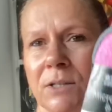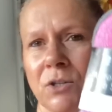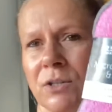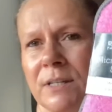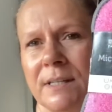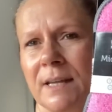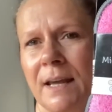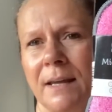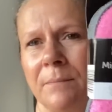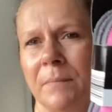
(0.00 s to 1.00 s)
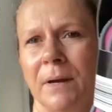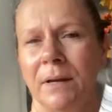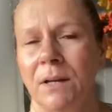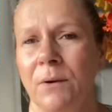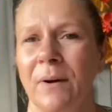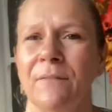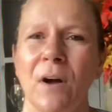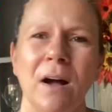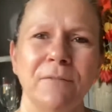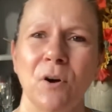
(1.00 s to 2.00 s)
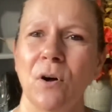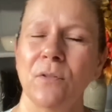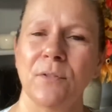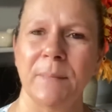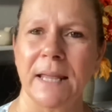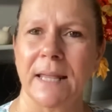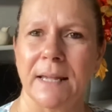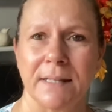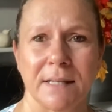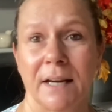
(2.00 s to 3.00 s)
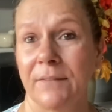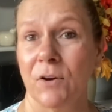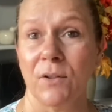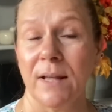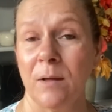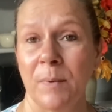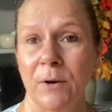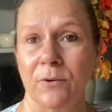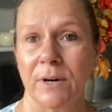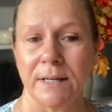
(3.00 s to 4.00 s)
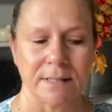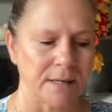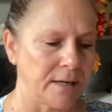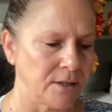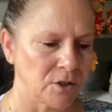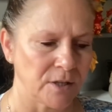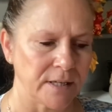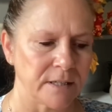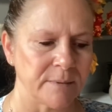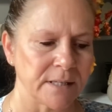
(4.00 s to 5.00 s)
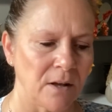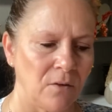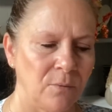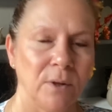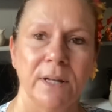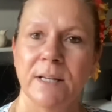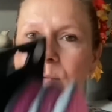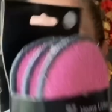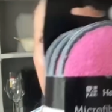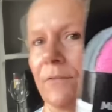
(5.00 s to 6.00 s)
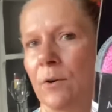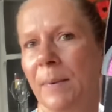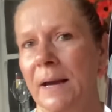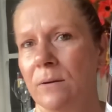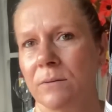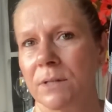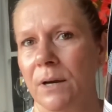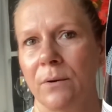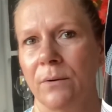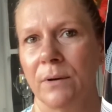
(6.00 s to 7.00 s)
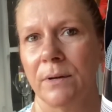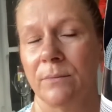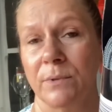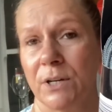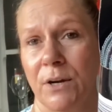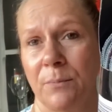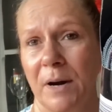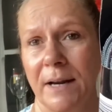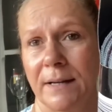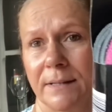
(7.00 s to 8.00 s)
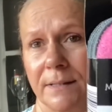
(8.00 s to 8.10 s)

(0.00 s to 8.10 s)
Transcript: just the same. You know, I've got the minkies and I've got the elbow grease, and I just think to myself, well, these were £3 for a pound, so it was a no-brainer.